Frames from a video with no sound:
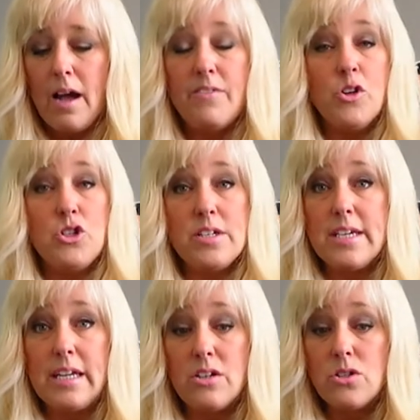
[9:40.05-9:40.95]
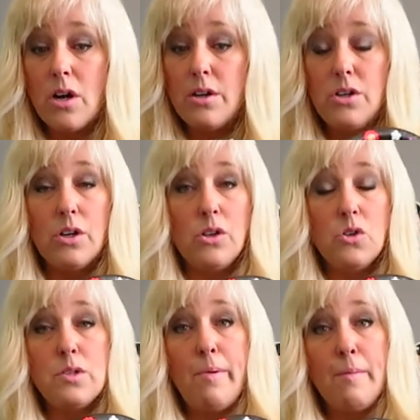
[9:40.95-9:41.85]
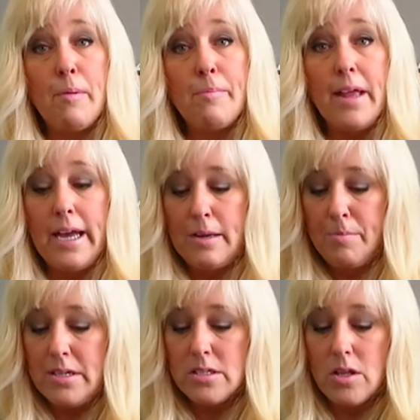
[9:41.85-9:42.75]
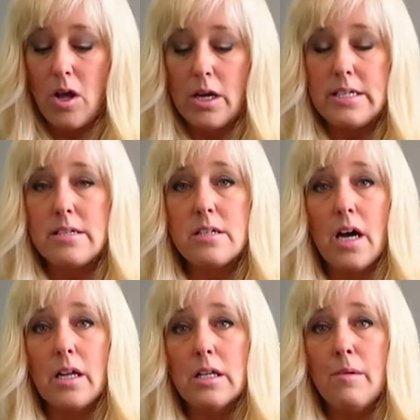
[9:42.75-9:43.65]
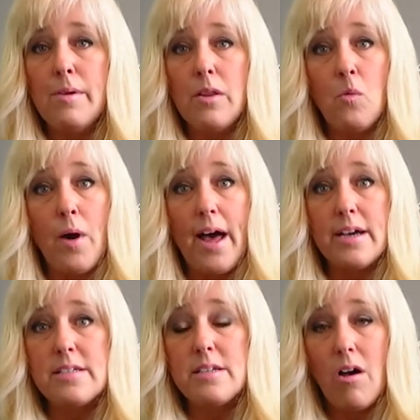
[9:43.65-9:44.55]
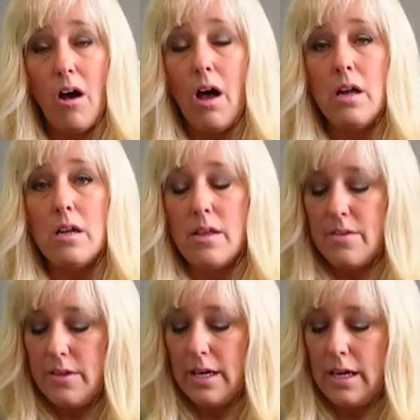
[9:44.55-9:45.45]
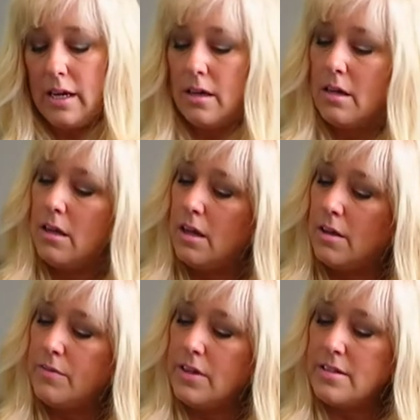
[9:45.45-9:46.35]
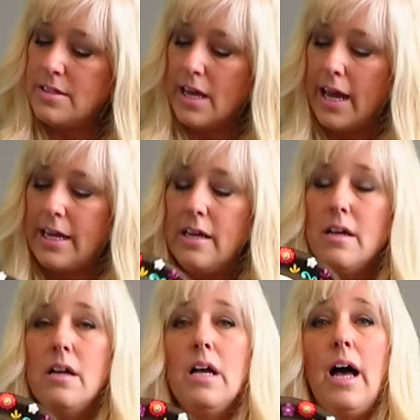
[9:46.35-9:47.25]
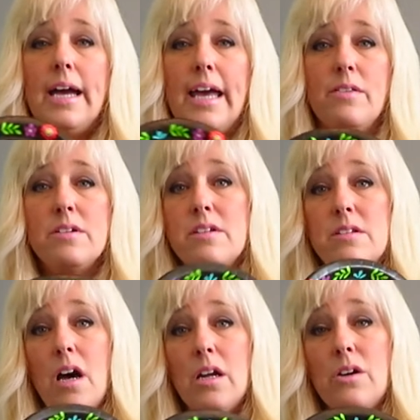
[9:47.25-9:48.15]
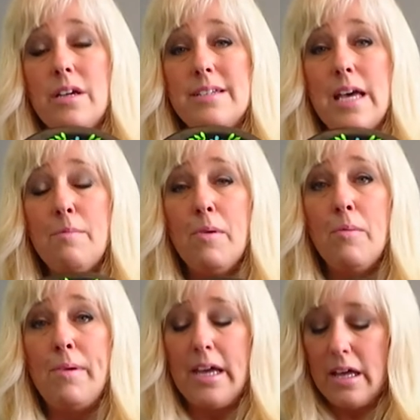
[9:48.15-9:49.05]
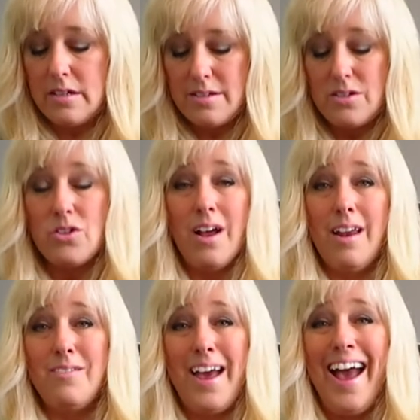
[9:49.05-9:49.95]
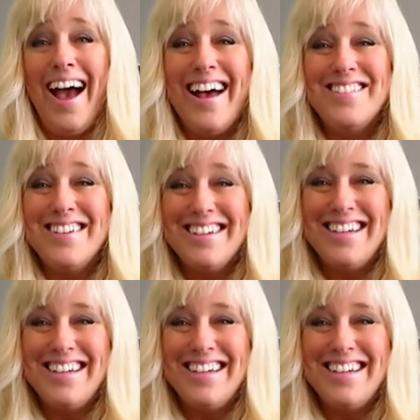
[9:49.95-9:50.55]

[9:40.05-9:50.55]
uh, if you're just getting started, you can use a paper plate, but as long as it's got a little bit of the wax on the uh, this side, again, this is not a good example because this is all I've had